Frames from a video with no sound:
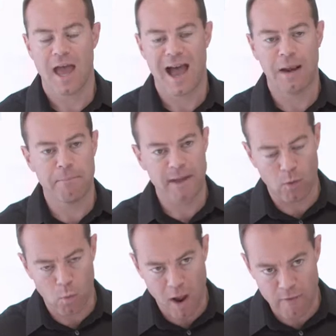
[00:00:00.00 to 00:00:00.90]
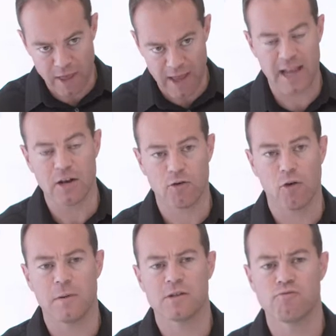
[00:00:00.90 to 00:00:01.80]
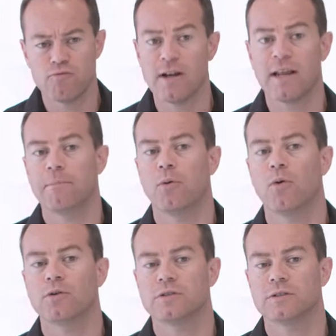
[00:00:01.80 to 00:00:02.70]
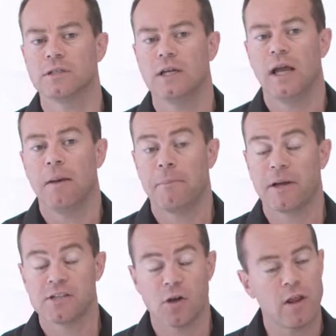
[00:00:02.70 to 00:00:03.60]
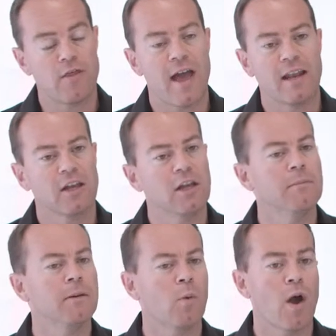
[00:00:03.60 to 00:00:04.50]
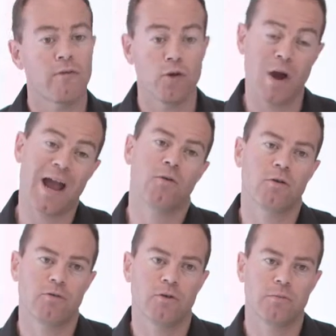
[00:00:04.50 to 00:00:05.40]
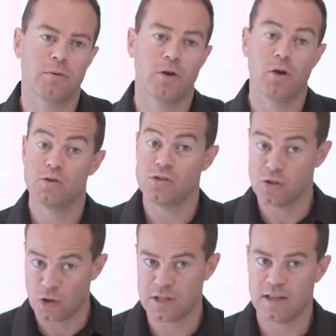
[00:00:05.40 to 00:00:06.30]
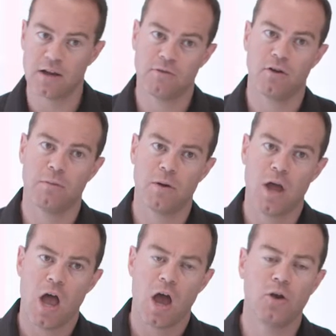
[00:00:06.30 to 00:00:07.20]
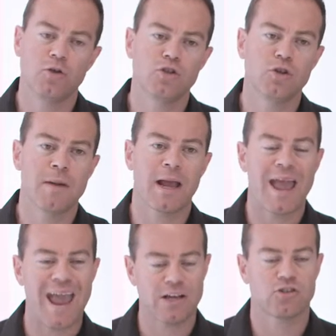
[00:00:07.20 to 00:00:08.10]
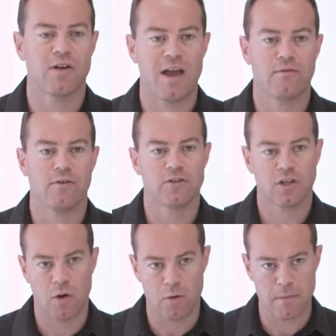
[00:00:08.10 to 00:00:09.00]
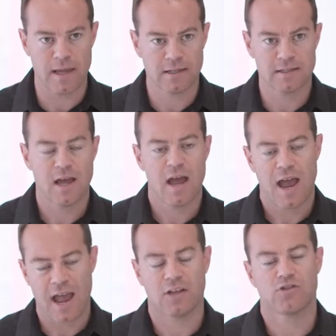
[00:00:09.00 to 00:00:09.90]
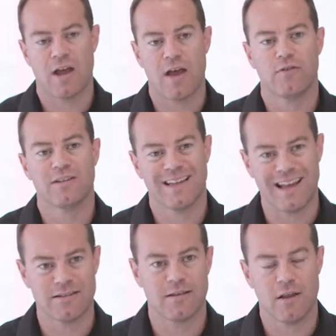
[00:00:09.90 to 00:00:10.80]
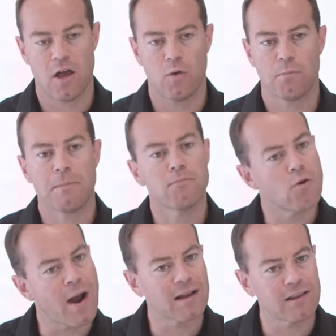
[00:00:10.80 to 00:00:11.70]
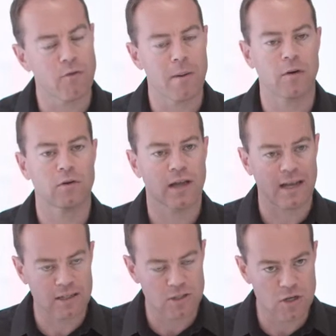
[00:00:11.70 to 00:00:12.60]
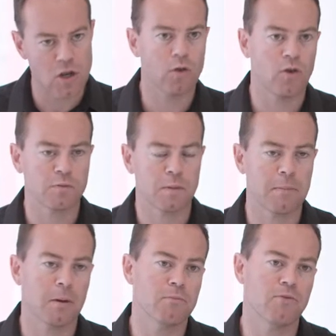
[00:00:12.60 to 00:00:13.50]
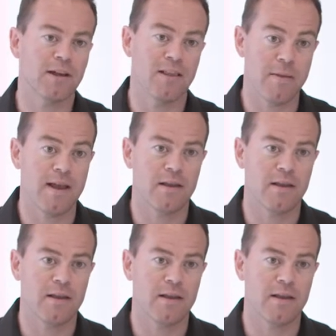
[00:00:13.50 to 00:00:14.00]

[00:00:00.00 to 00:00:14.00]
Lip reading: And being aware of that in-group is really important, because only then can you be aware of your out-group, who's not in that group, and who should you make extra effort to go and meet, extra effort to get to know, be proactive about getting to know those people and bringing them in.